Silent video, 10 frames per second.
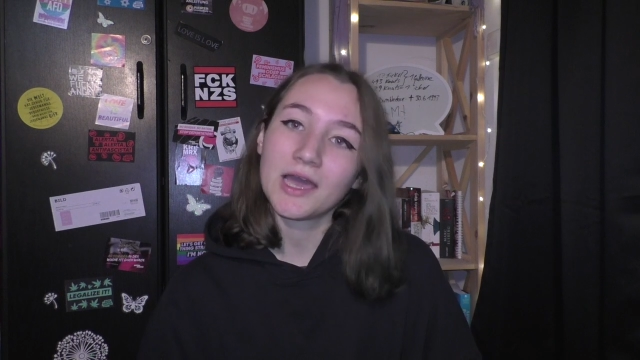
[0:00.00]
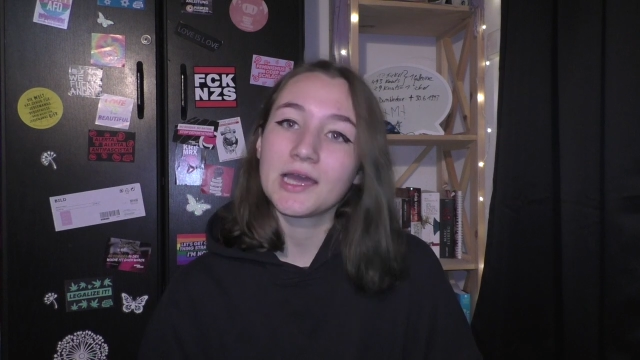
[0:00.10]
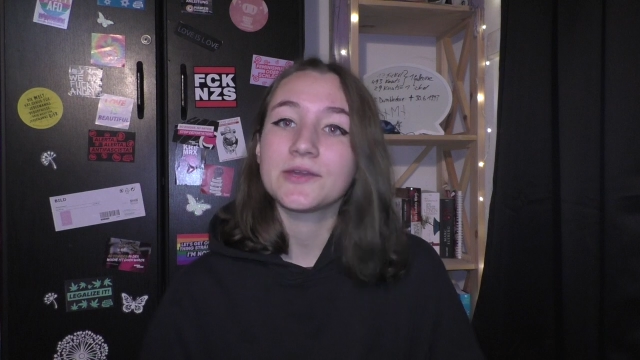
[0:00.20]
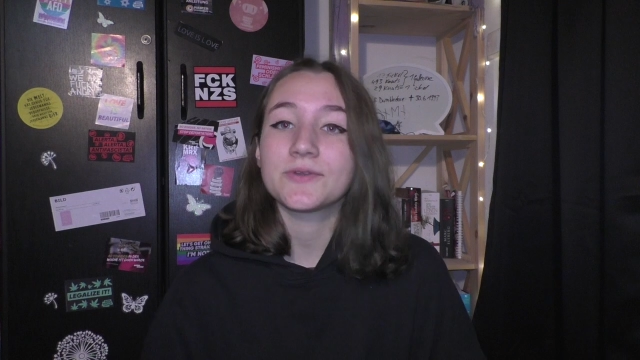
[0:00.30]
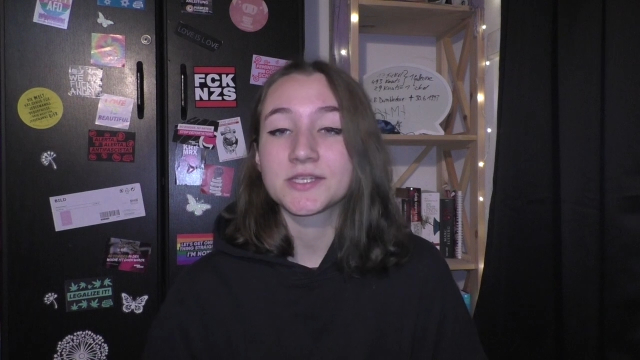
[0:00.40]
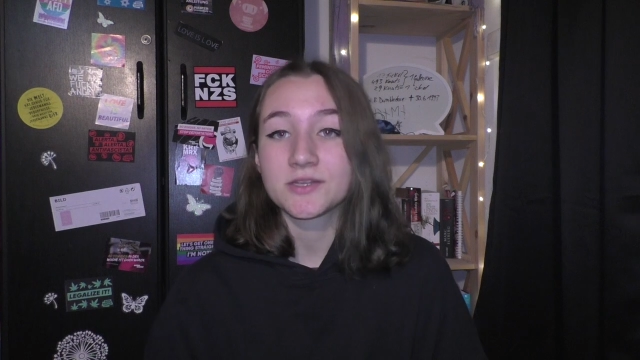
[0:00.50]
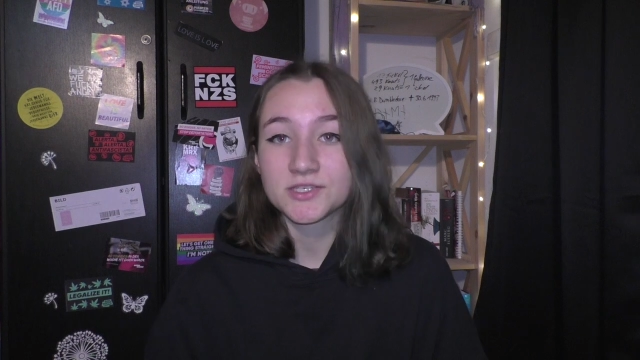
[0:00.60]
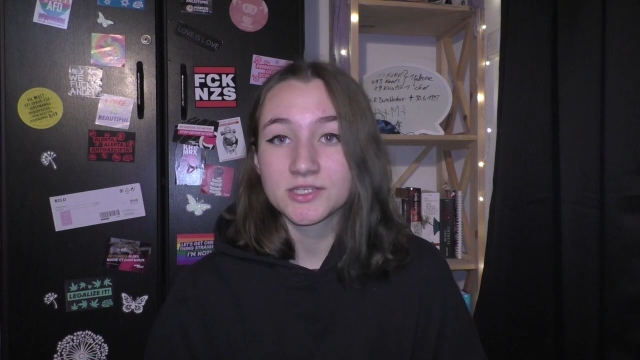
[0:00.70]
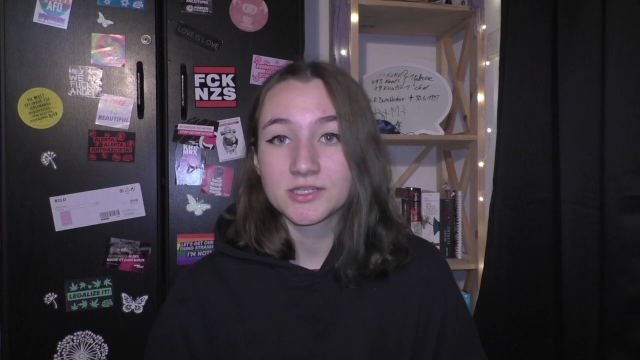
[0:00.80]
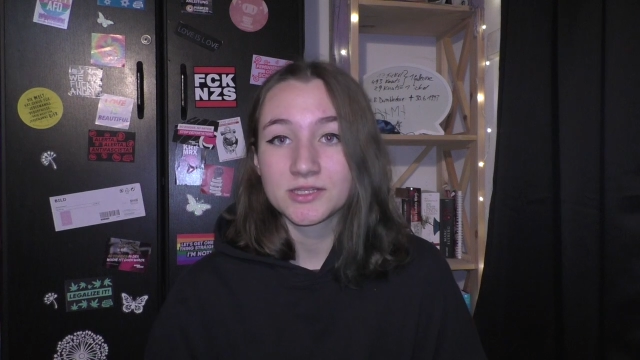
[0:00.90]
I read an
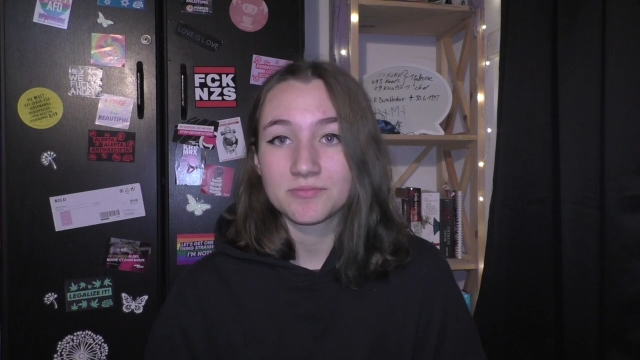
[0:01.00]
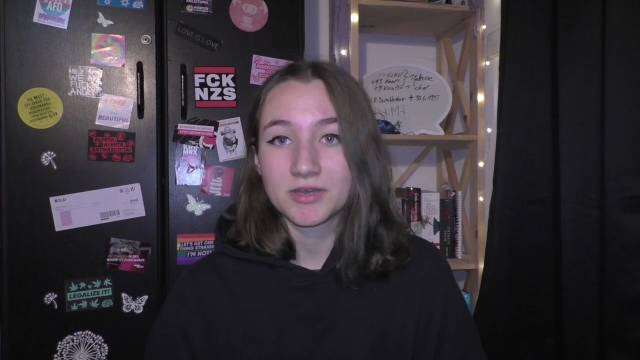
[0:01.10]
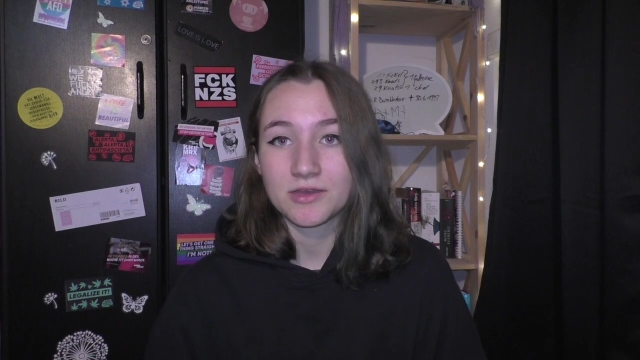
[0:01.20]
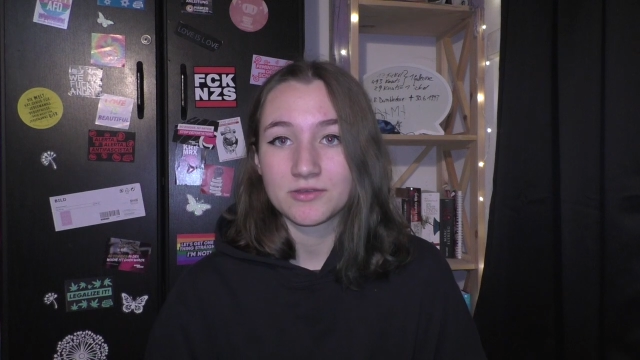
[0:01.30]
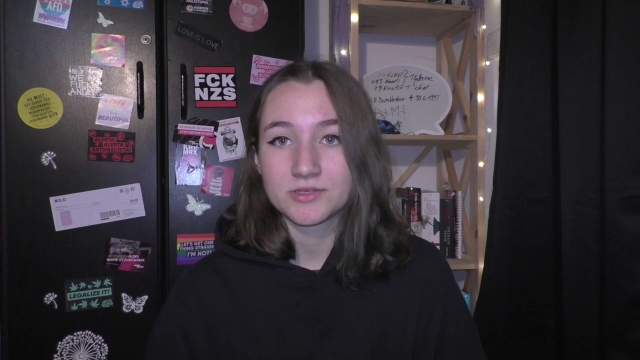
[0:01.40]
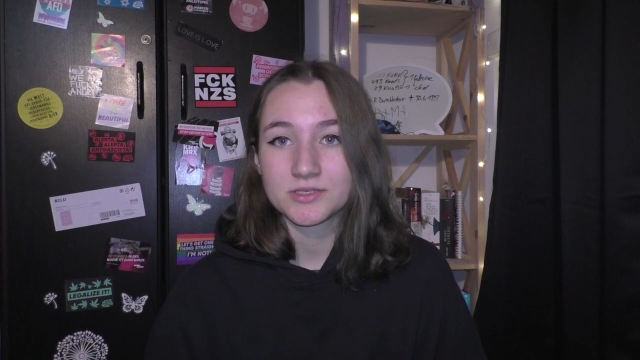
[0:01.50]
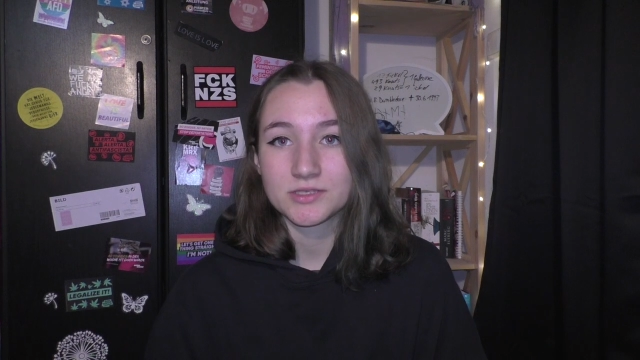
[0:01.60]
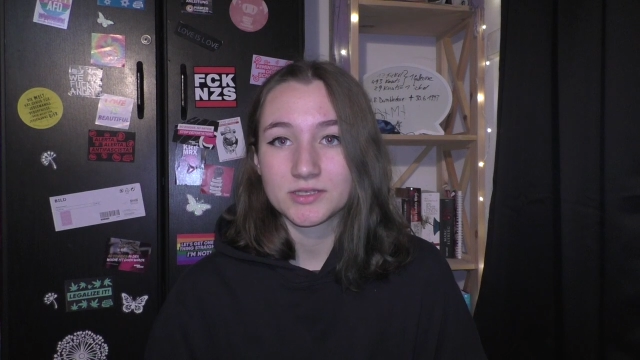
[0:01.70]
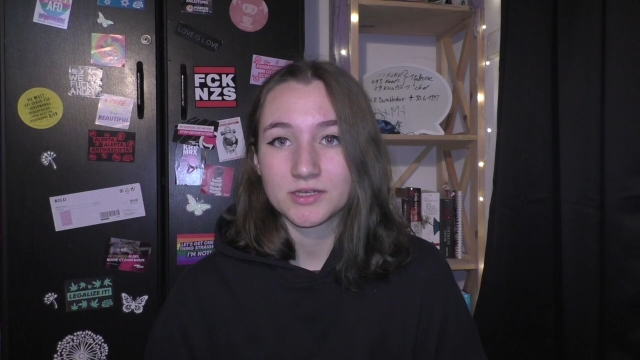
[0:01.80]
article about